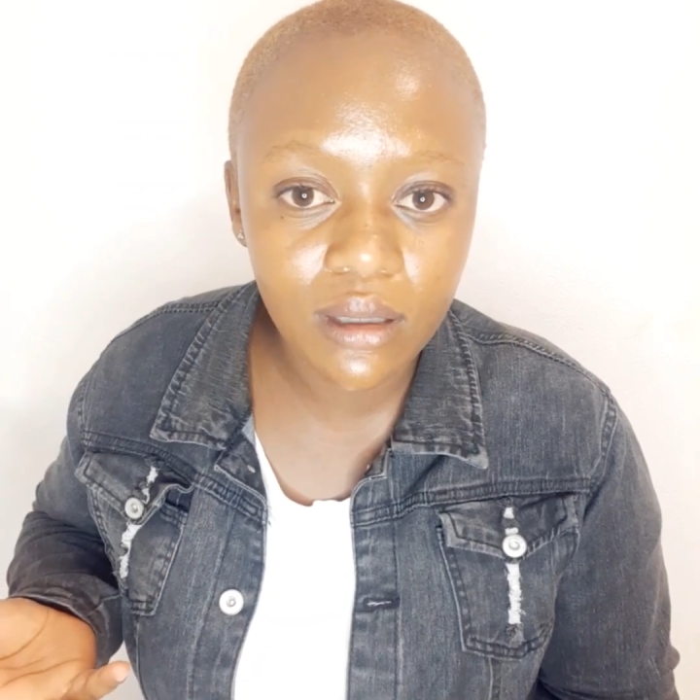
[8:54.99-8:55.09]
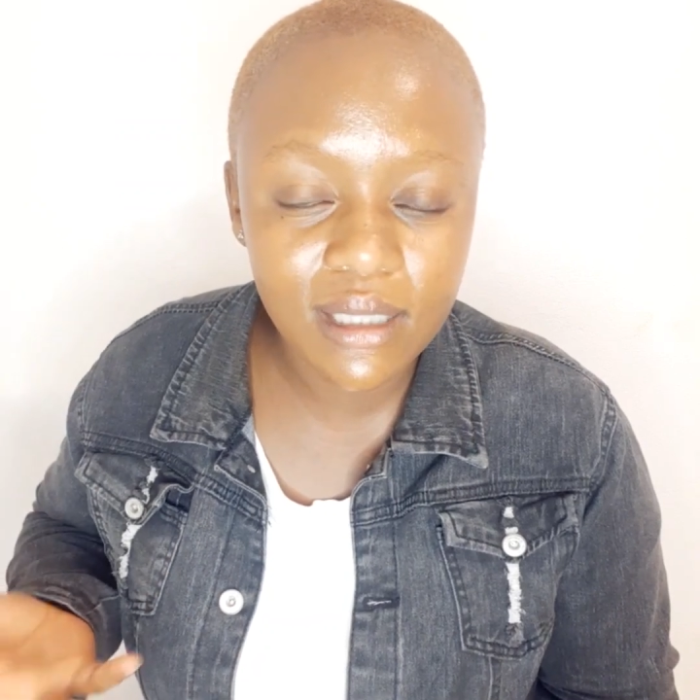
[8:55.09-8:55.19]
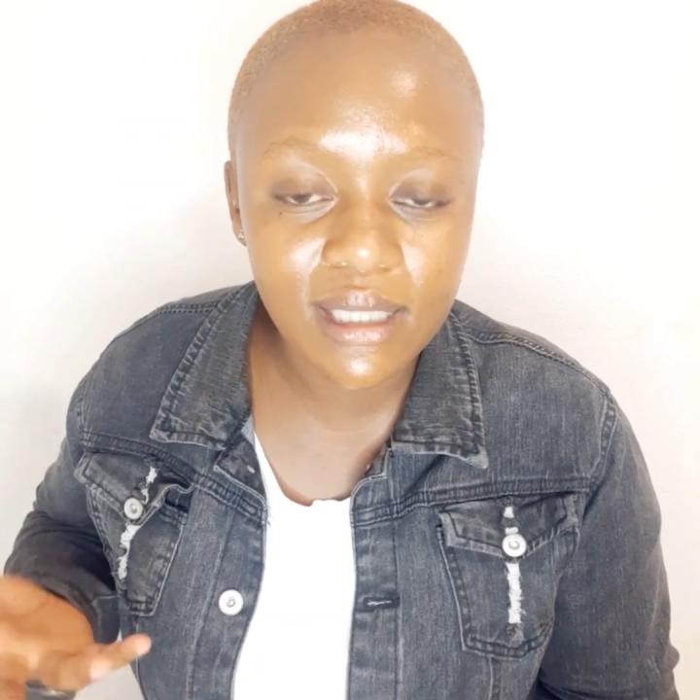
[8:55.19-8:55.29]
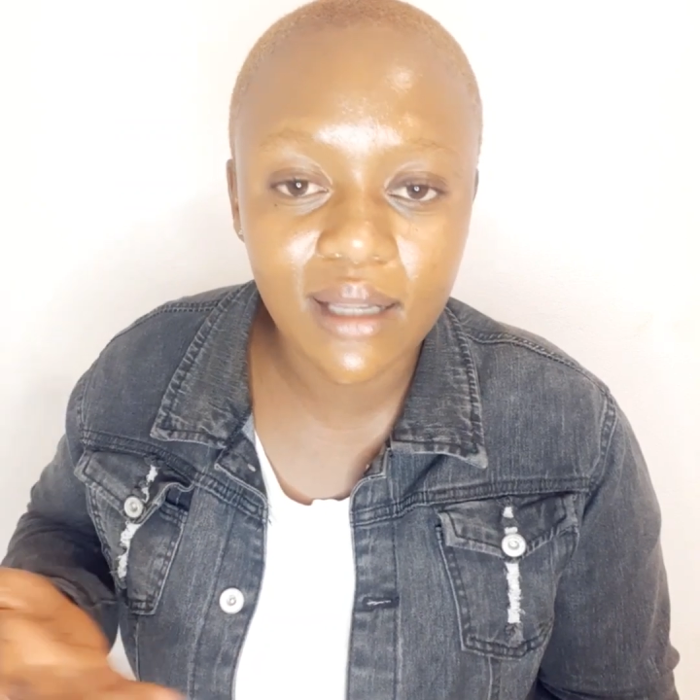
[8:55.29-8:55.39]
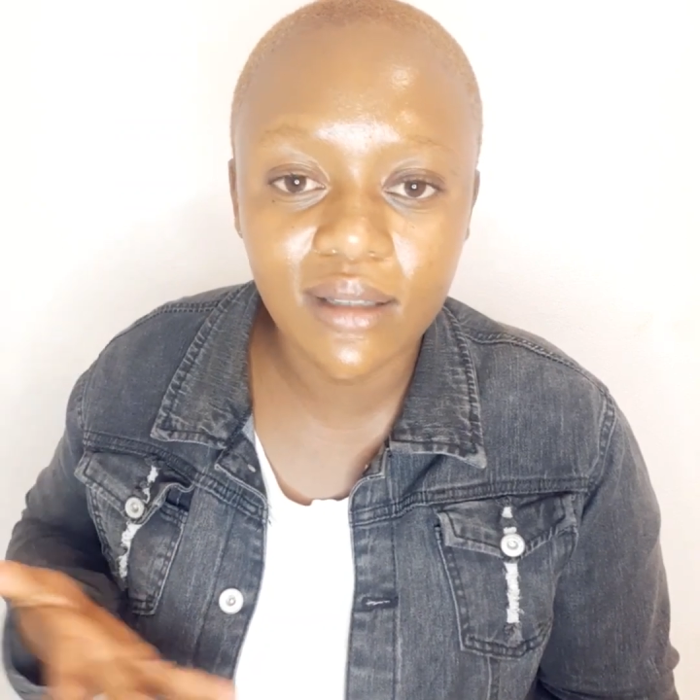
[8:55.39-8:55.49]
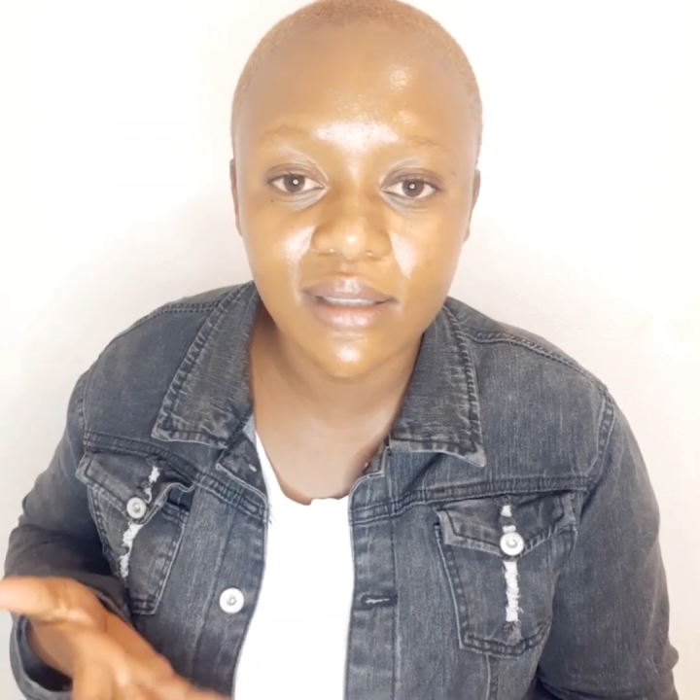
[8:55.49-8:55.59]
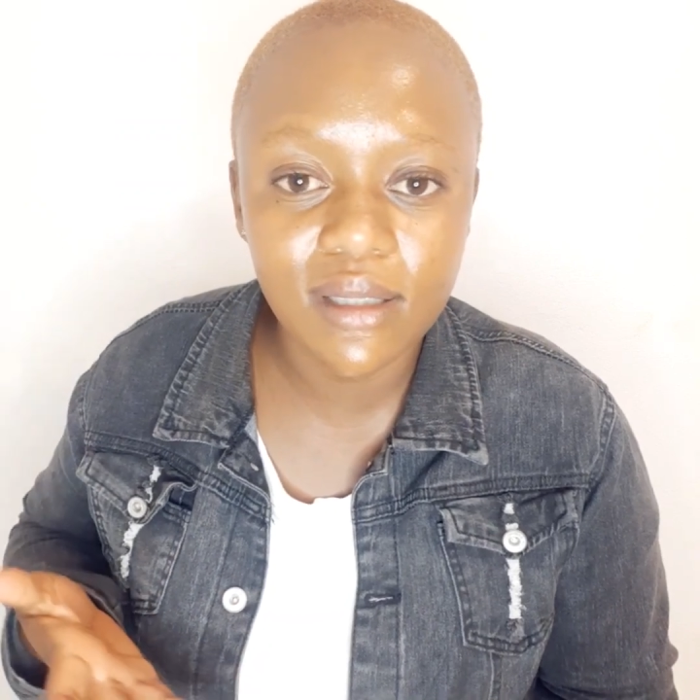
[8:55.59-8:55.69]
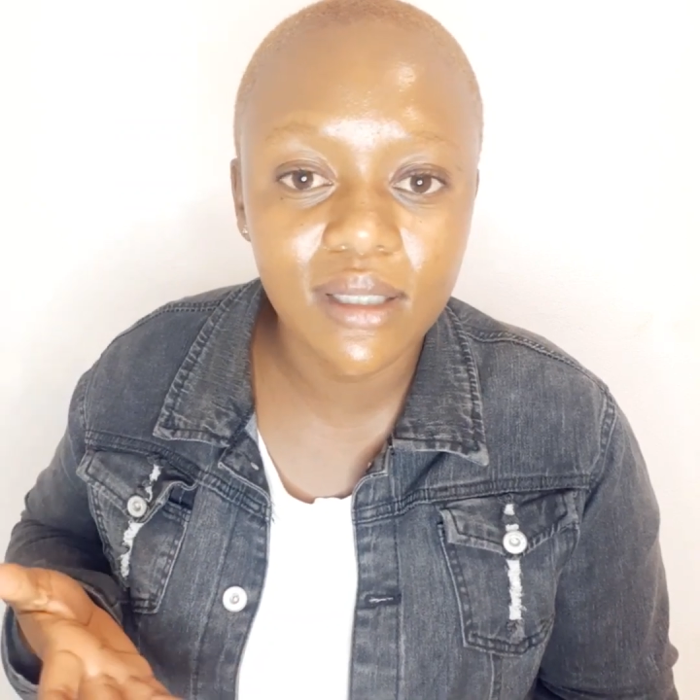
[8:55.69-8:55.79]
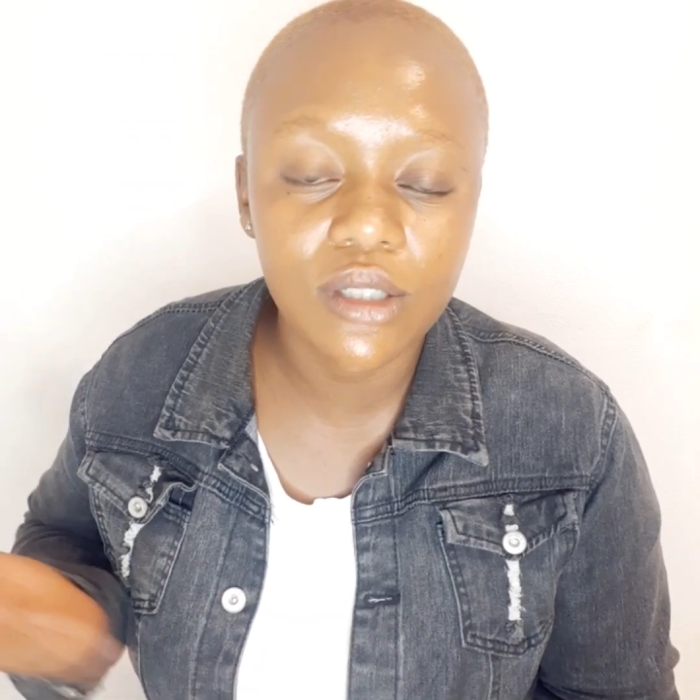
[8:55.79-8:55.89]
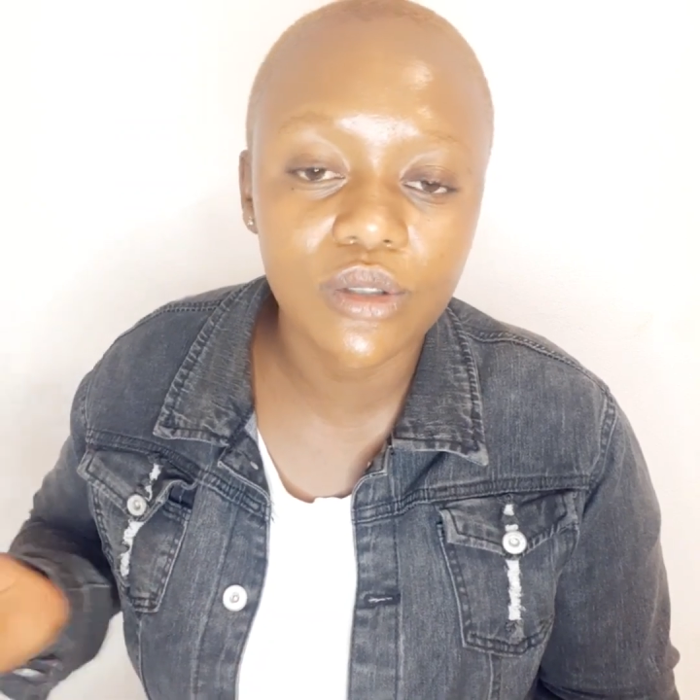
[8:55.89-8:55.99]

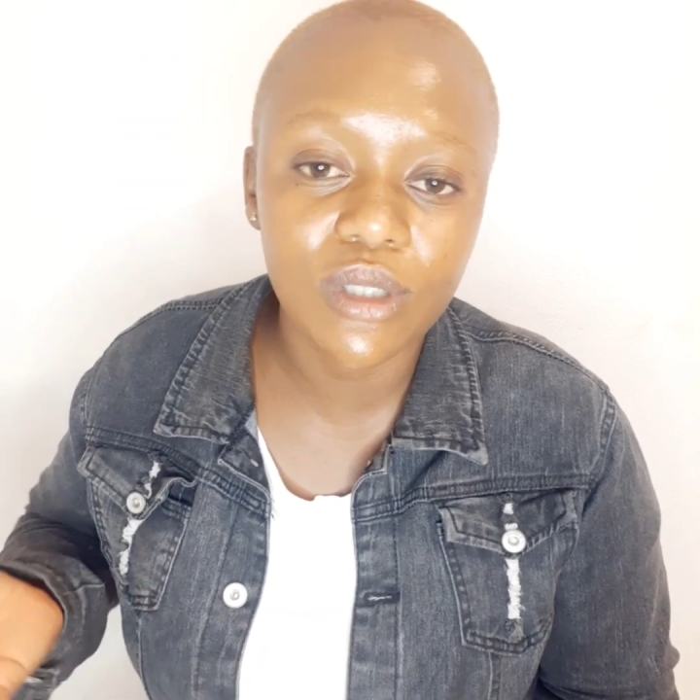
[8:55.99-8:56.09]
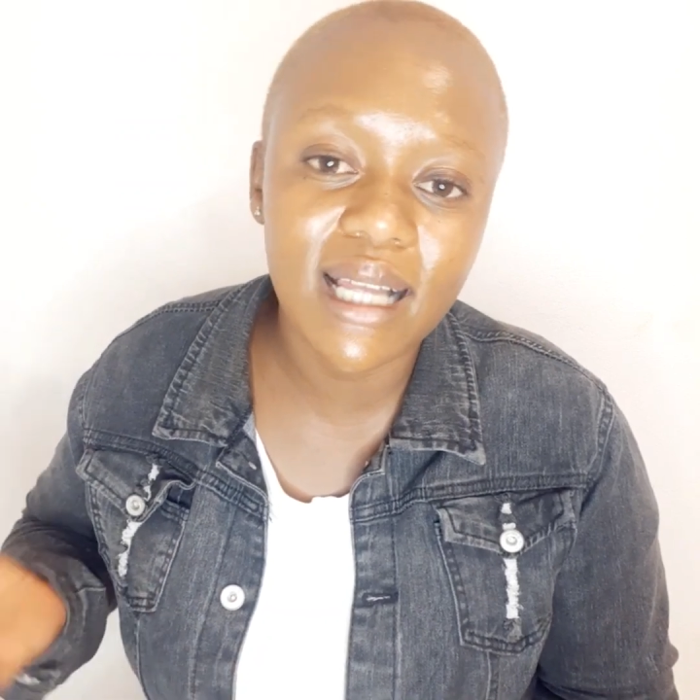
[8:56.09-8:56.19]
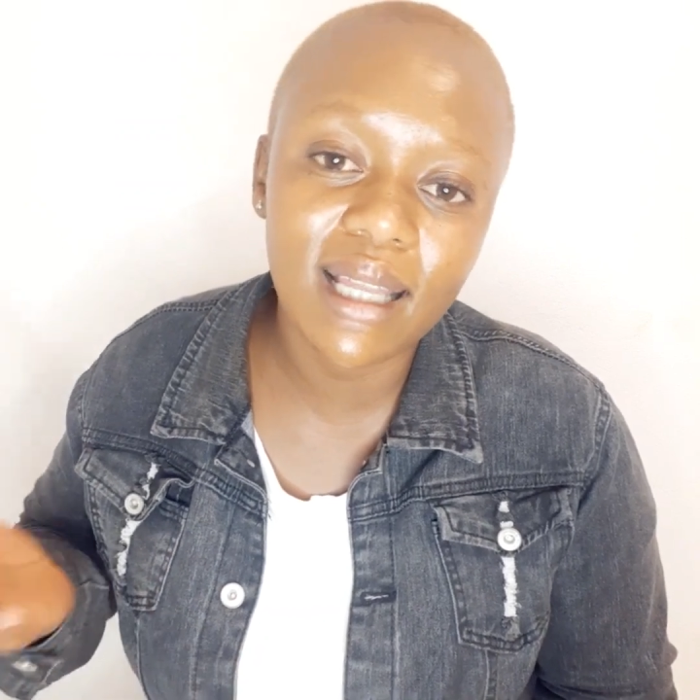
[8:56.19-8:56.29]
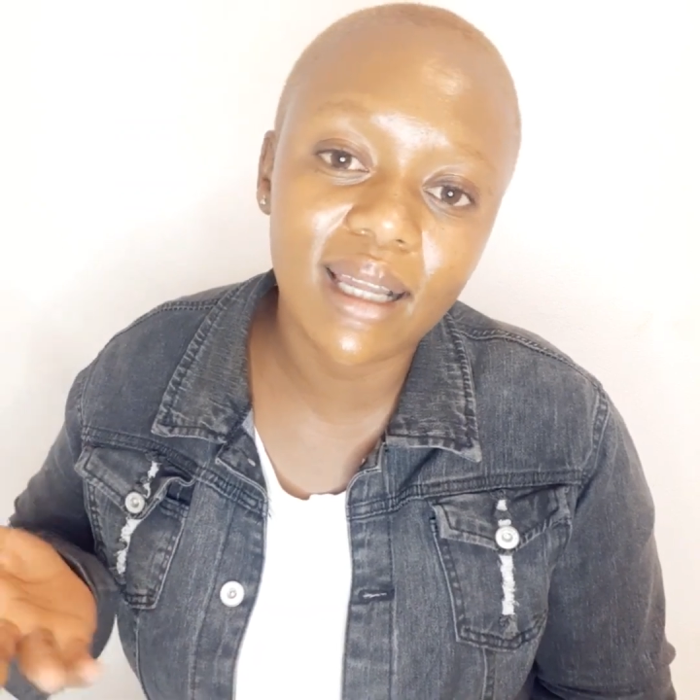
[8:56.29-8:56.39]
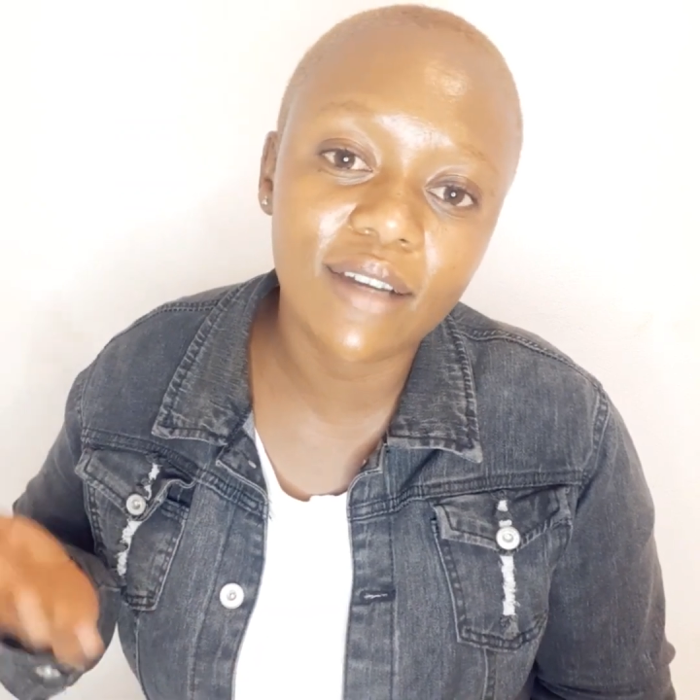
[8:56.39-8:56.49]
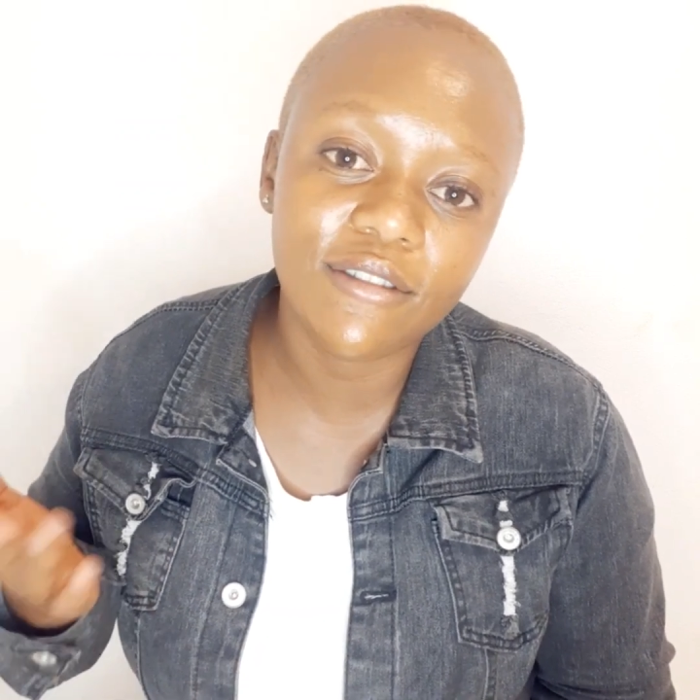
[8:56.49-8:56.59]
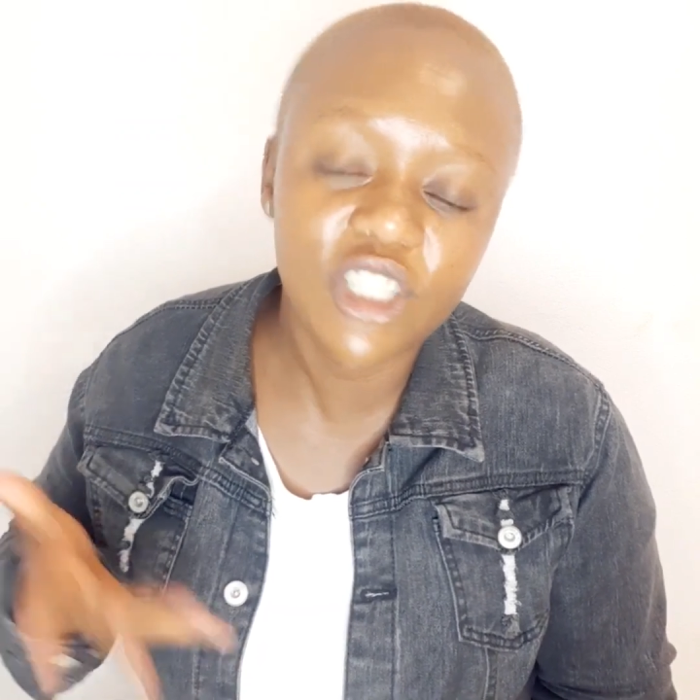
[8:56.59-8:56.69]
TLC, Total Life